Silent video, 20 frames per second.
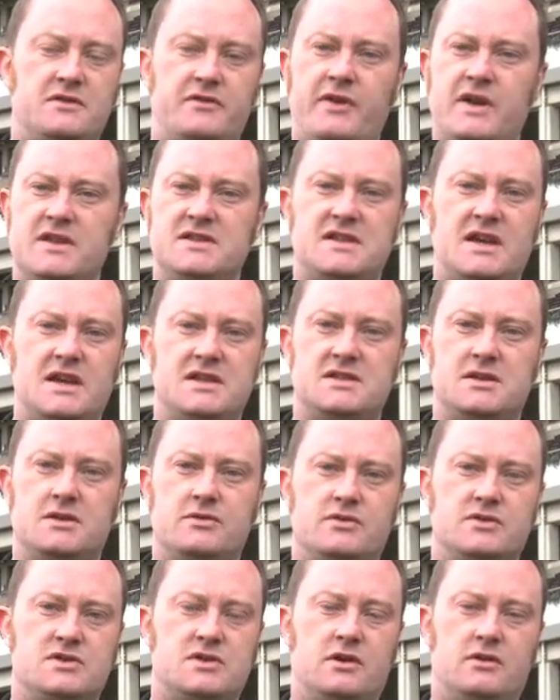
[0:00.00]
a
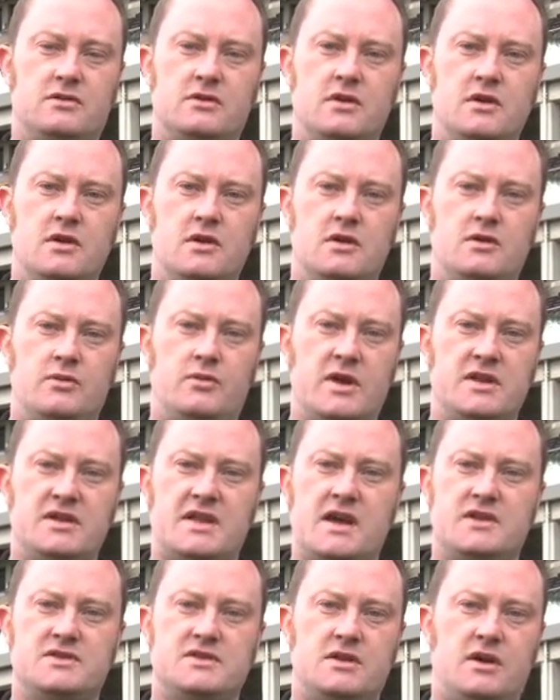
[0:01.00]
fantastic result. Went
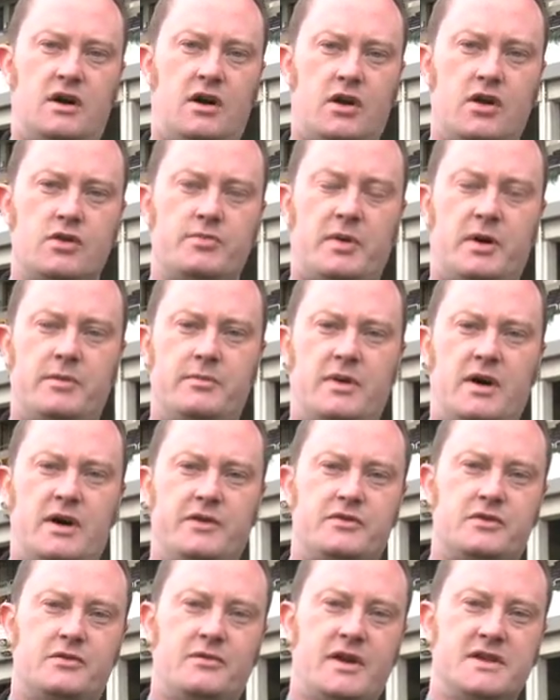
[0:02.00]
down to the hollow bottom
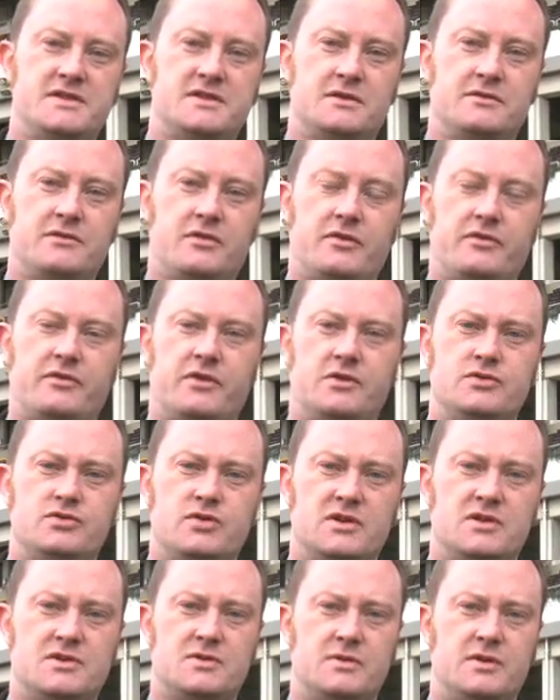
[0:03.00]
after racing for a few
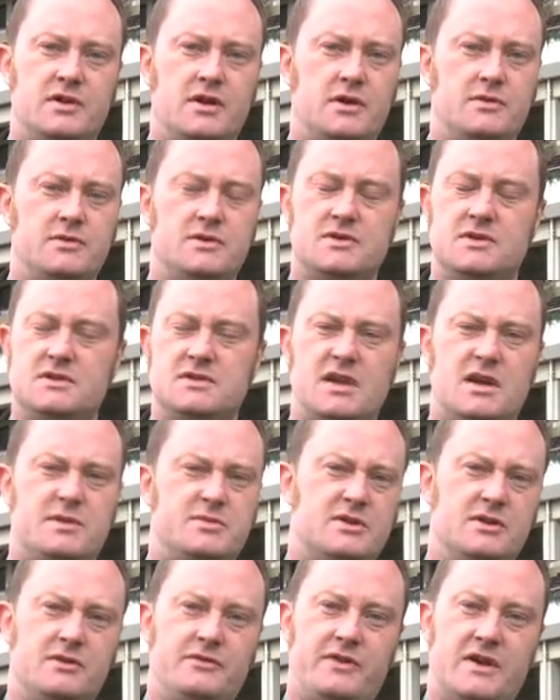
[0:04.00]
drinks with the owners. It was
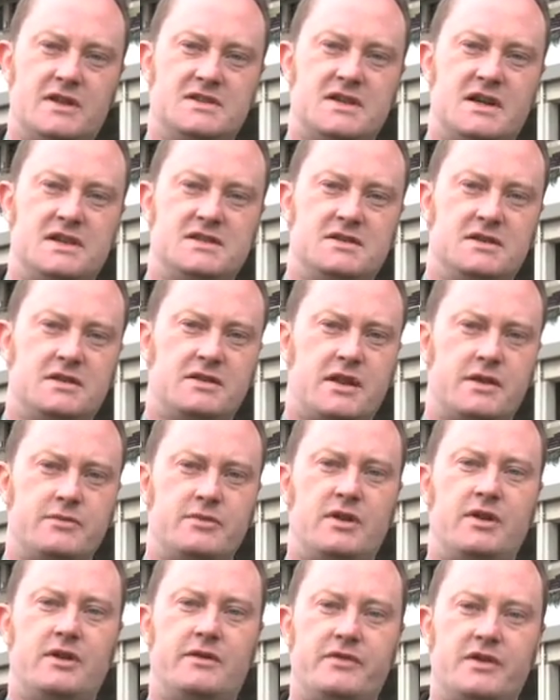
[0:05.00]
absolutely fantastic. They
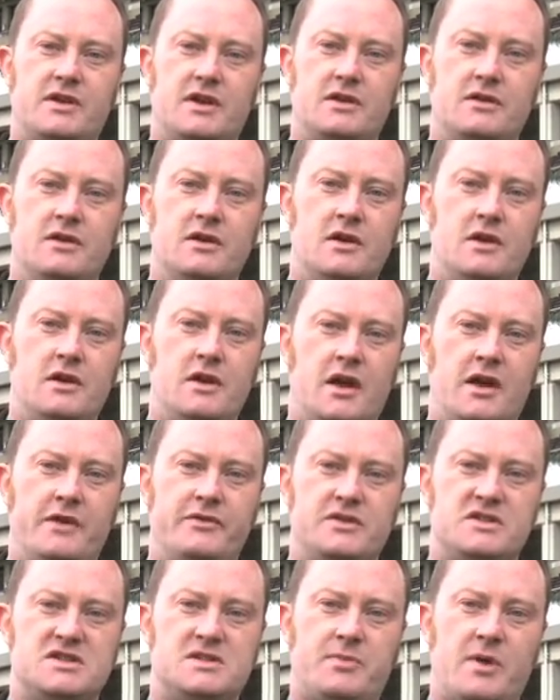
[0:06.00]
were loving it.
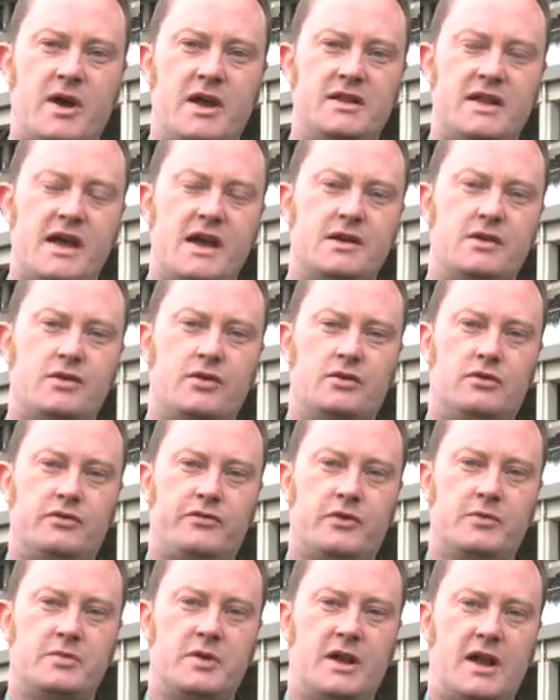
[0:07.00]
Even a sprained ankle
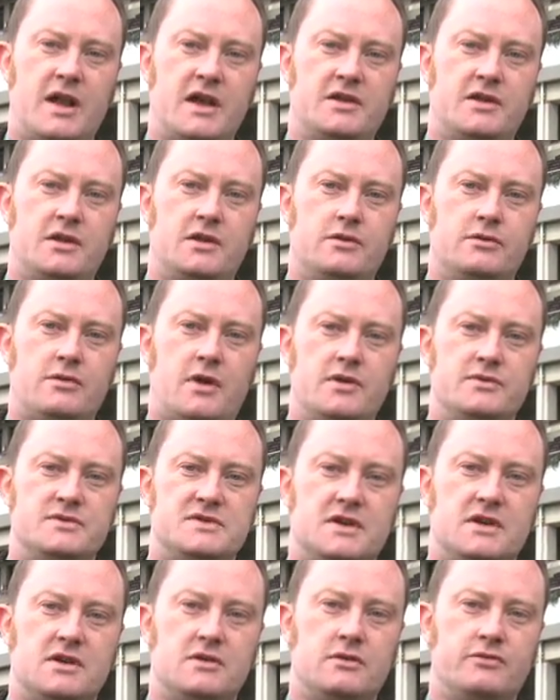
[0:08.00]
from the lady who
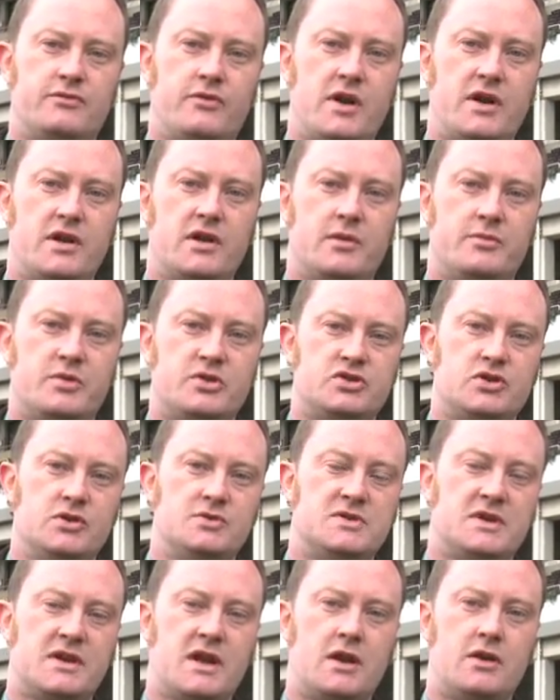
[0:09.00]
owns it, running up the
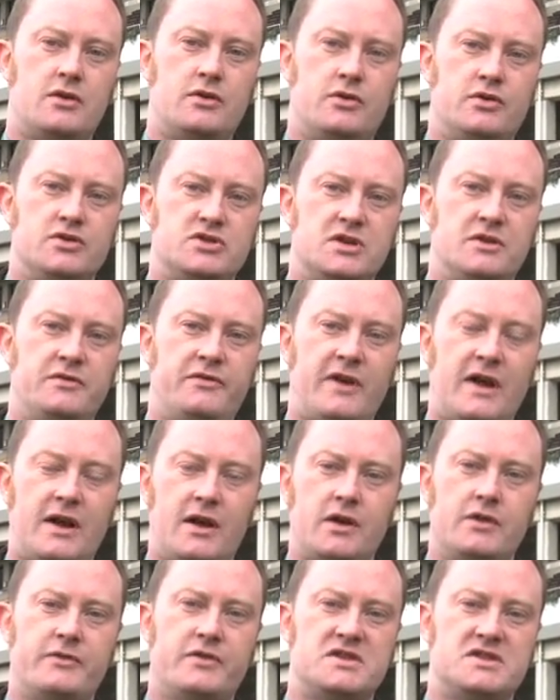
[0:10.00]
chute to get her horse, she fell
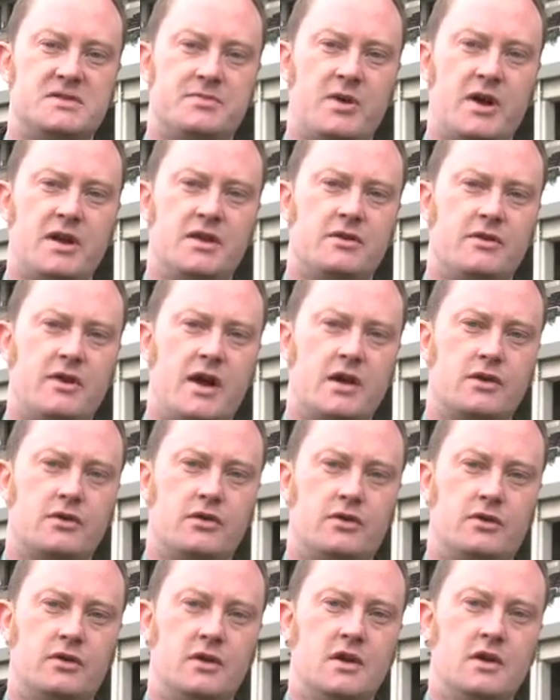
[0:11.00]
over, sprained her
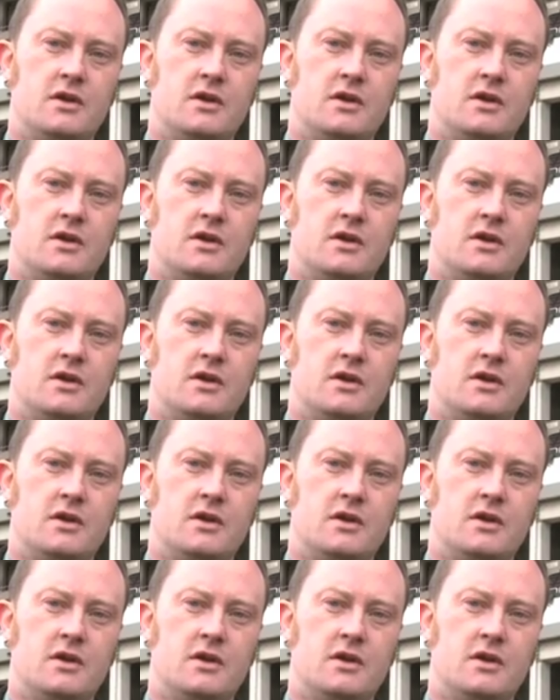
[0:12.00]
ankle,